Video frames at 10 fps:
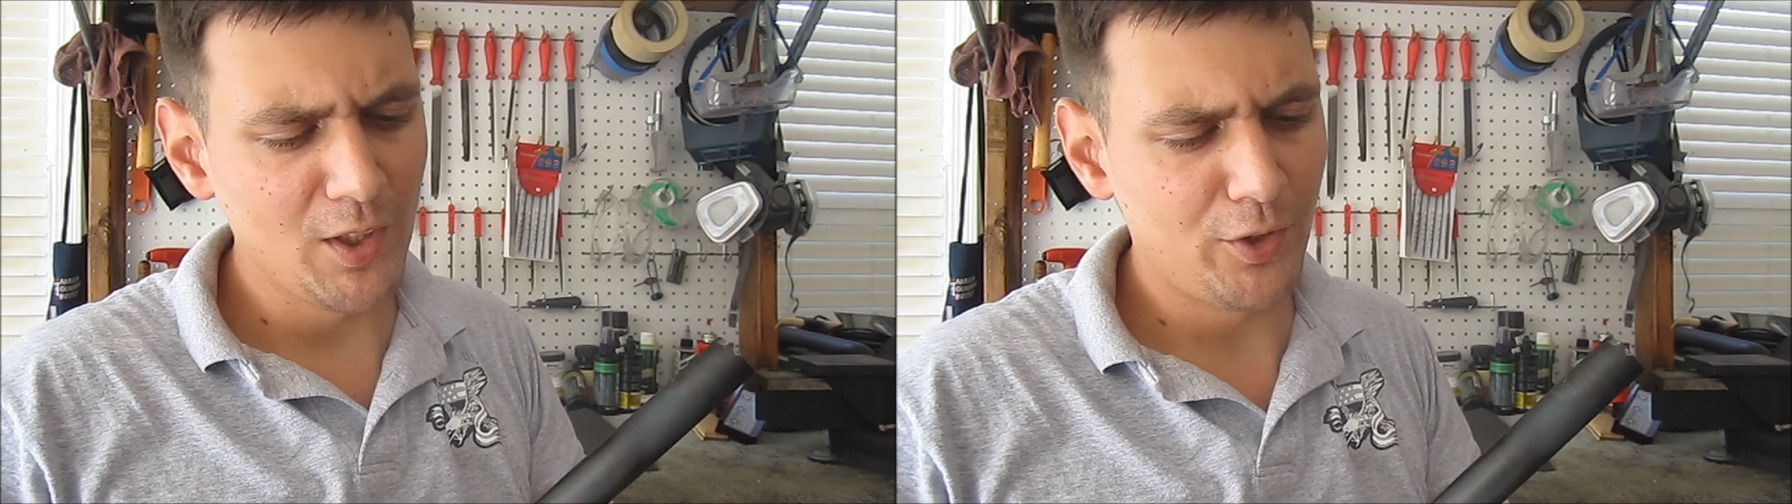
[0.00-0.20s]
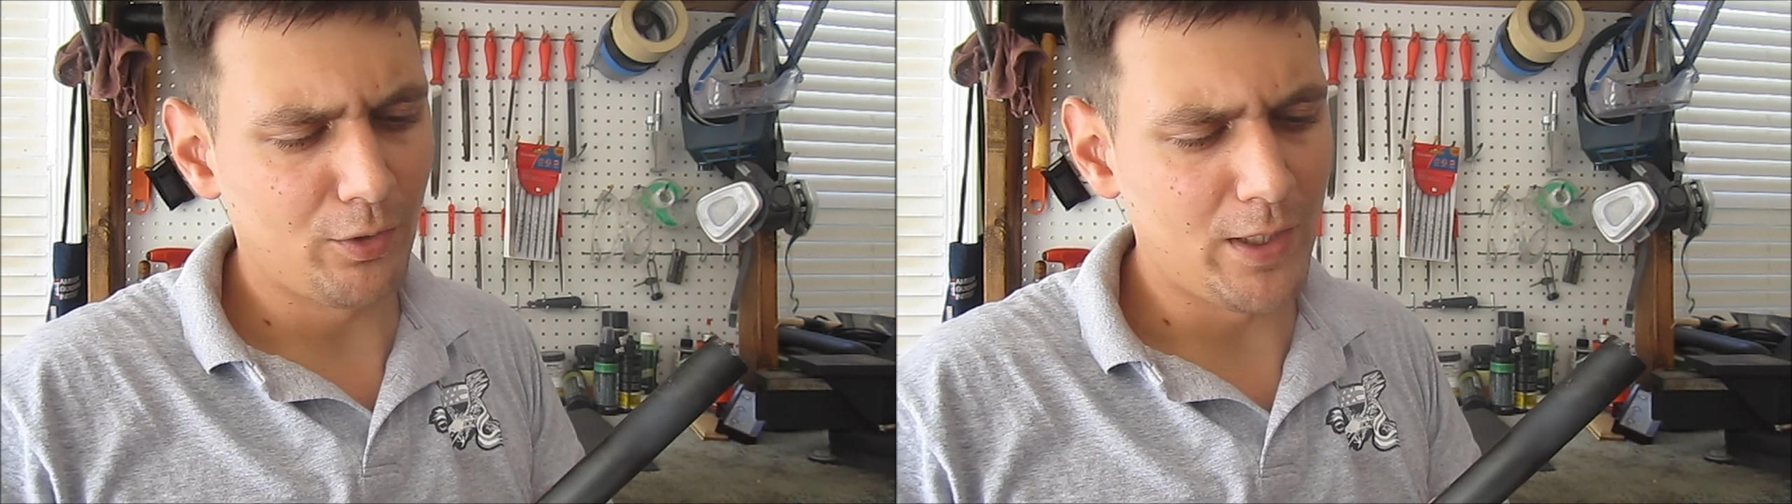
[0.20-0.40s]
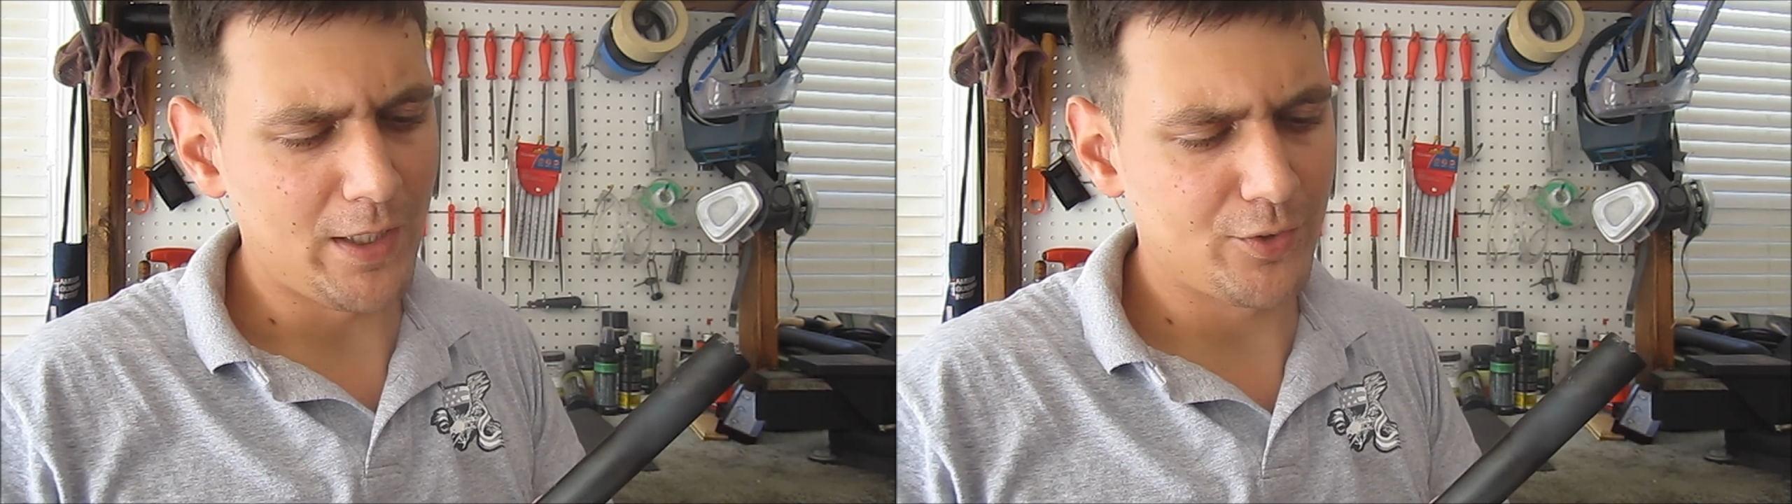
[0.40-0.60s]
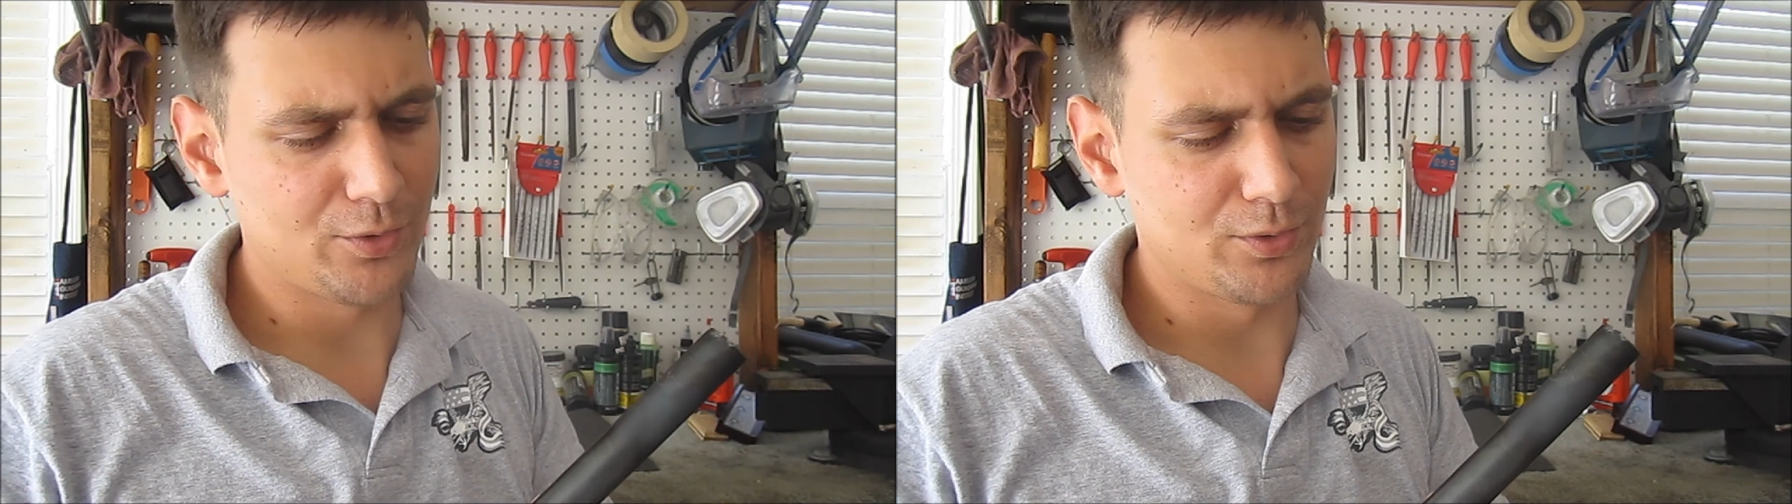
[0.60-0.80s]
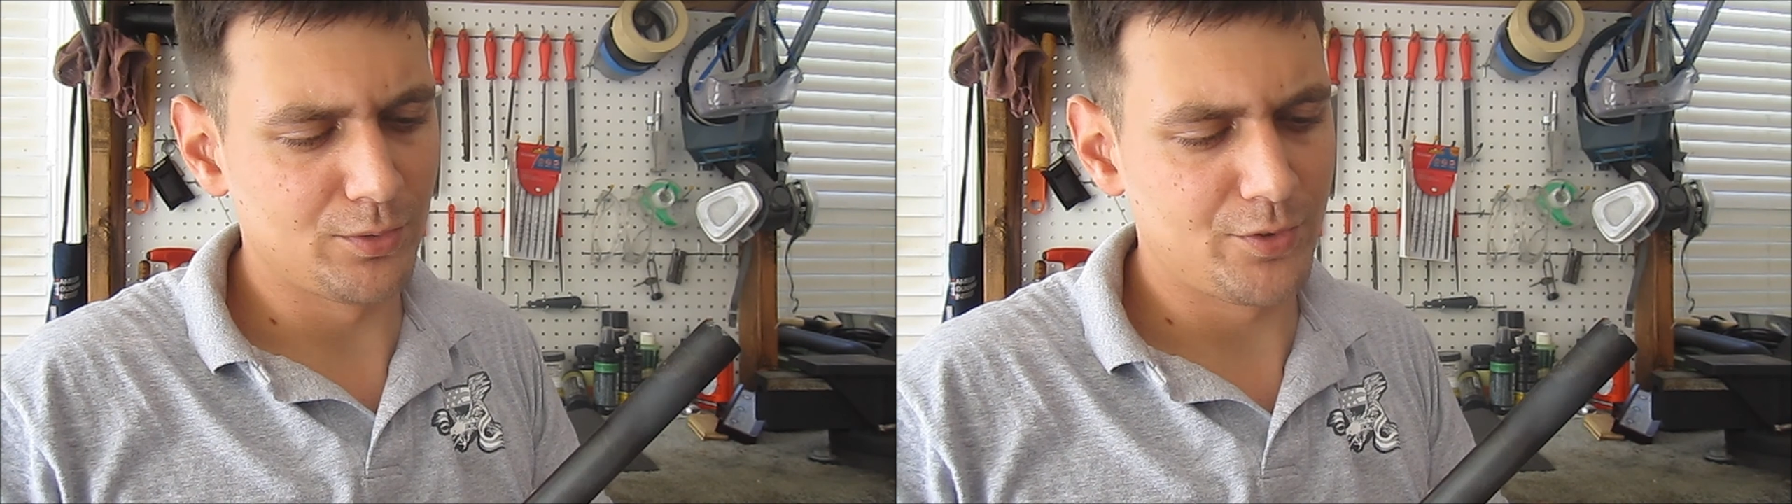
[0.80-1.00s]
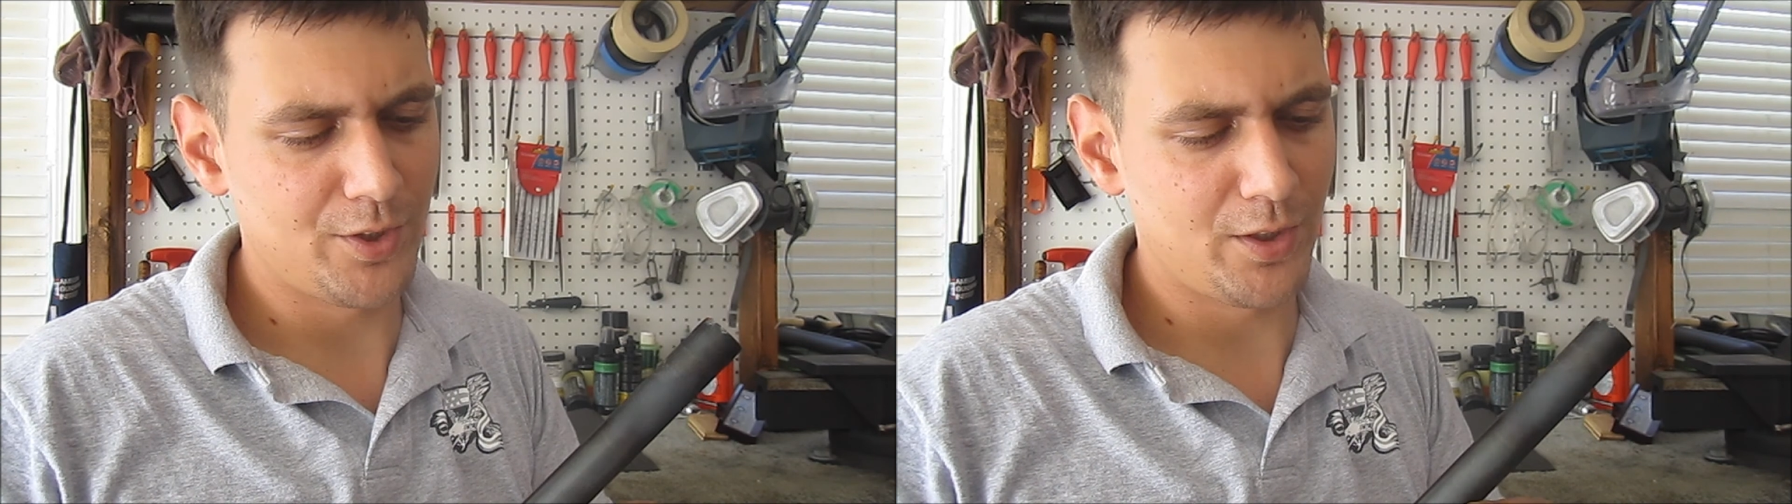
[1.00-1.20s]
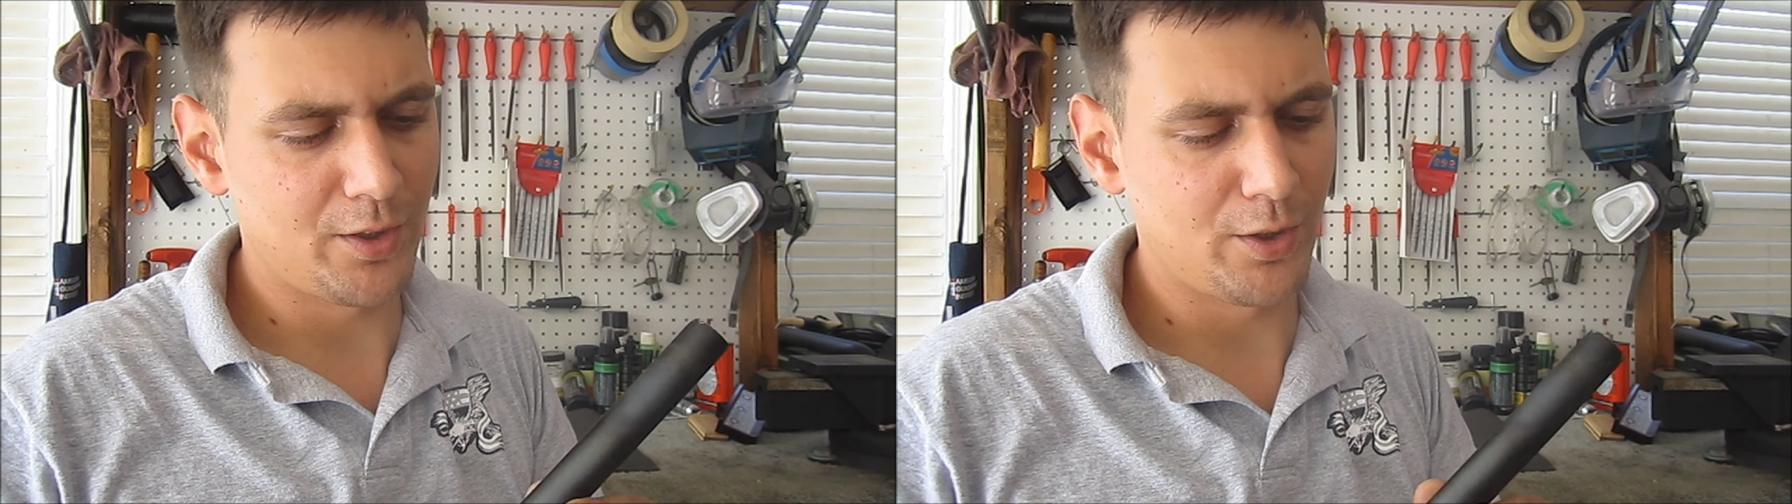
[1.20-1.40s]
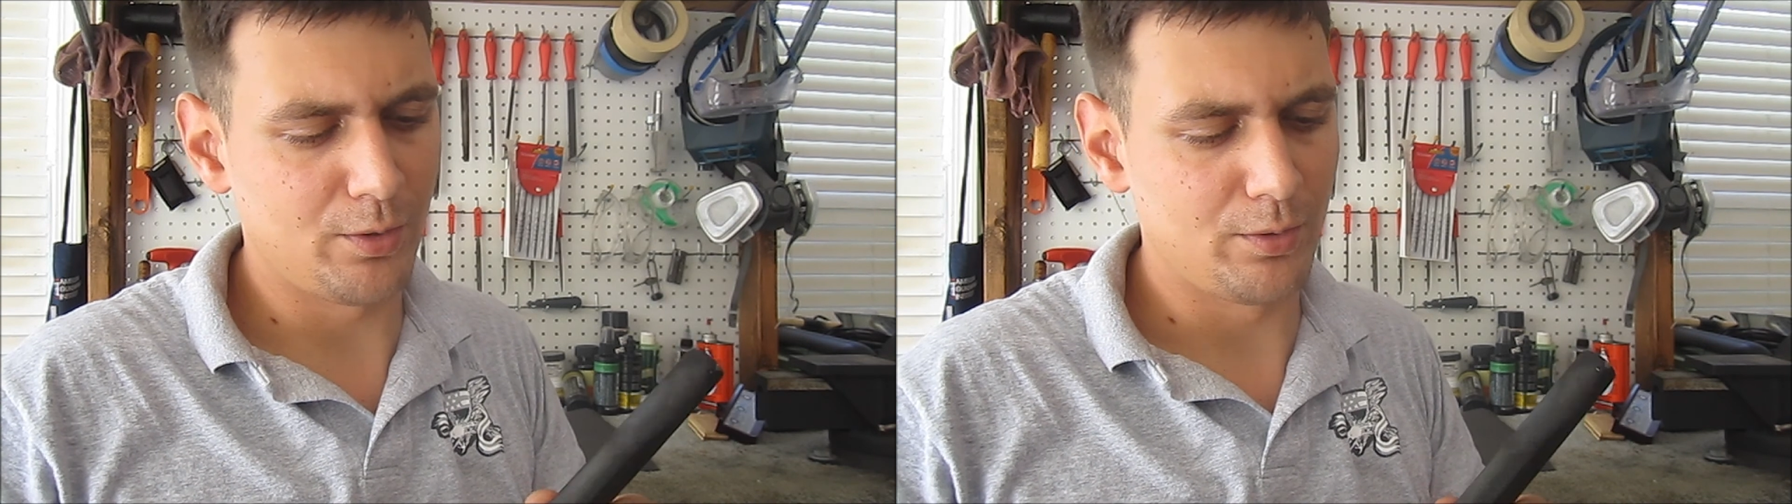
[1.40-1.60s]
the actual
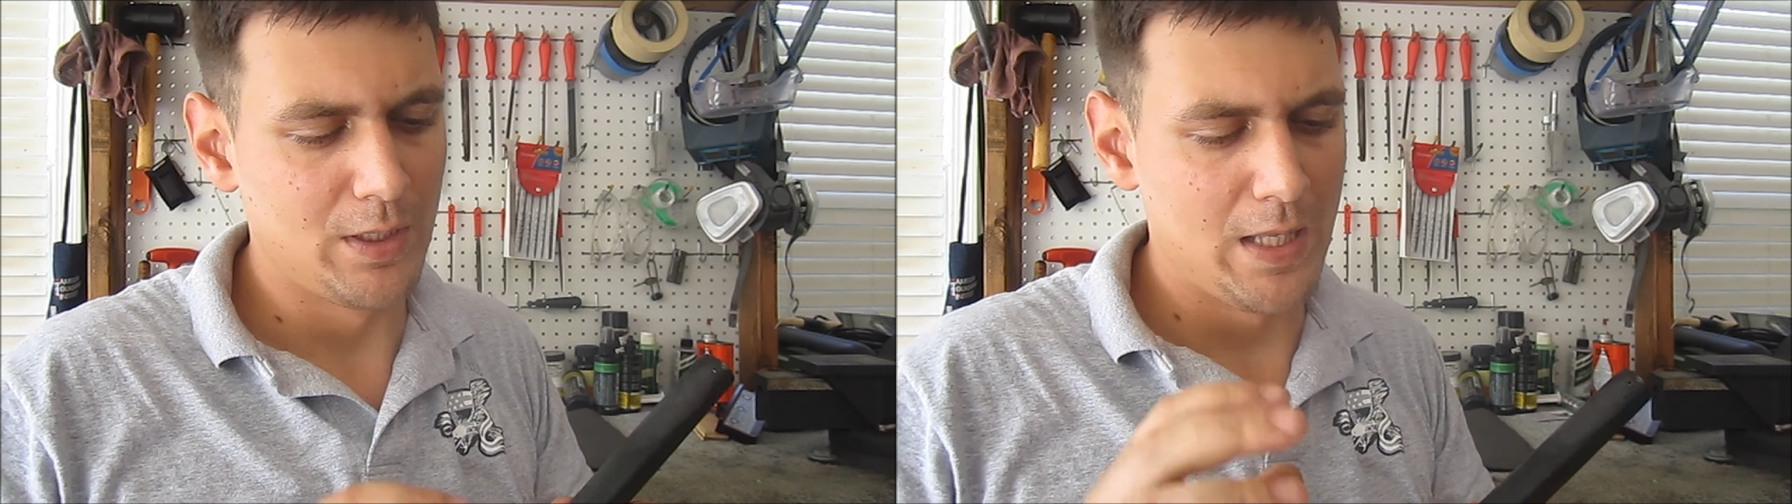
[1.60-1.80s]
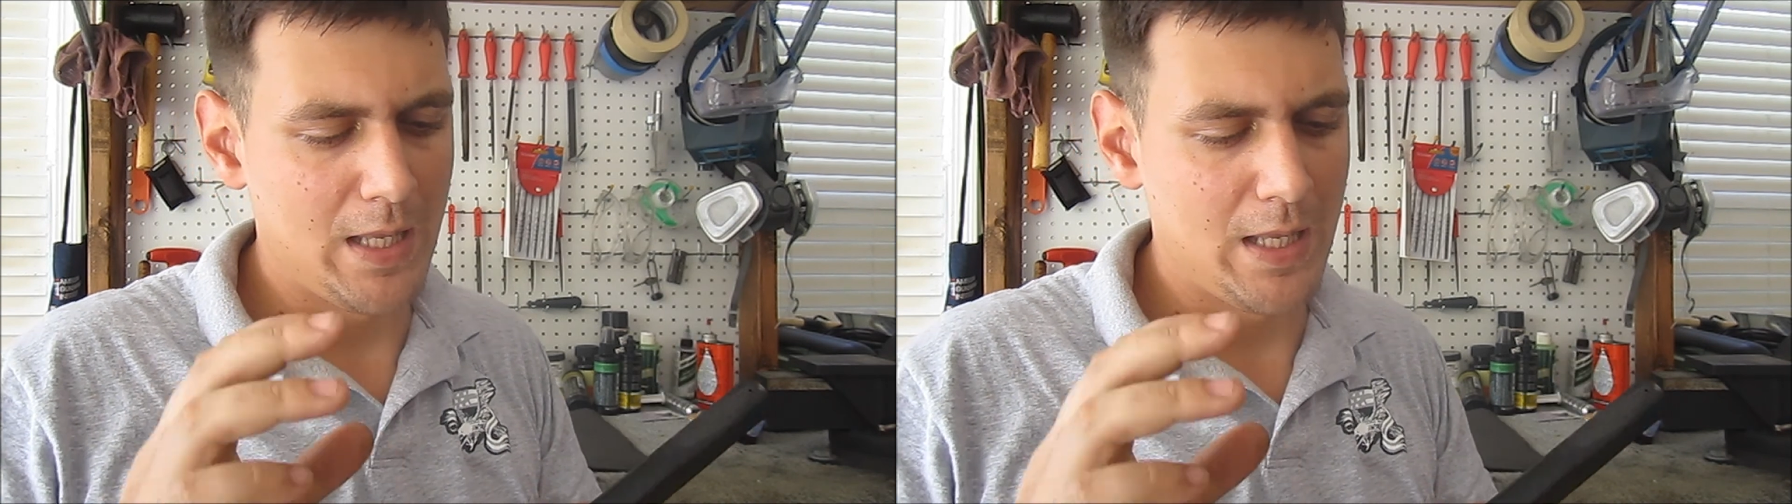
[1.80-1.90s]
Cerakote.